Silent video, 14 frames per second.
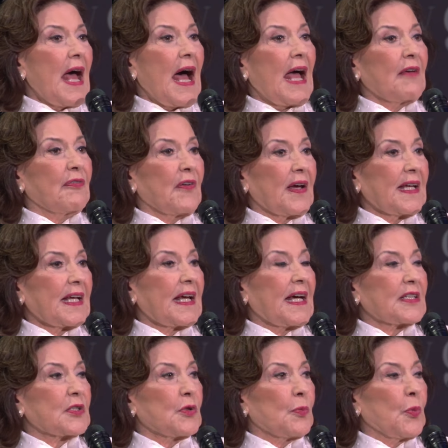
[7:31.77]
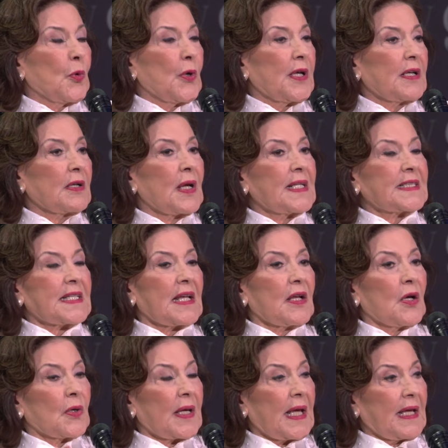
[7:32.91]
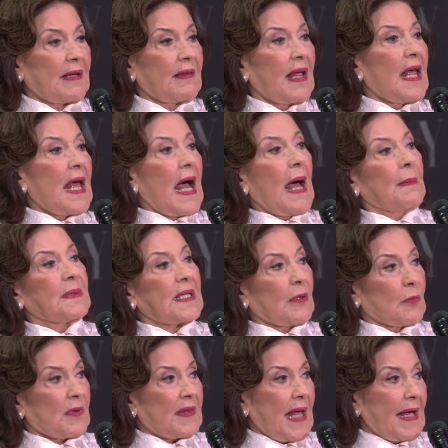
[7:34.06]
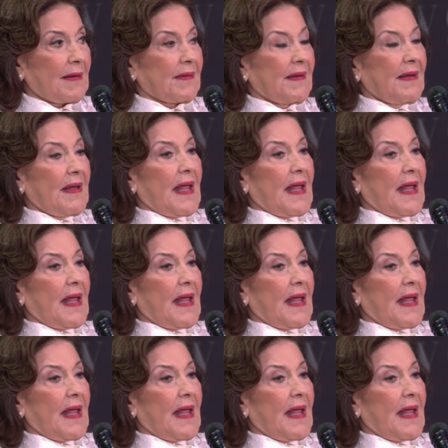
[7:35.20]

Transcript: I finally got to a point and I said, okay, I'm done with that.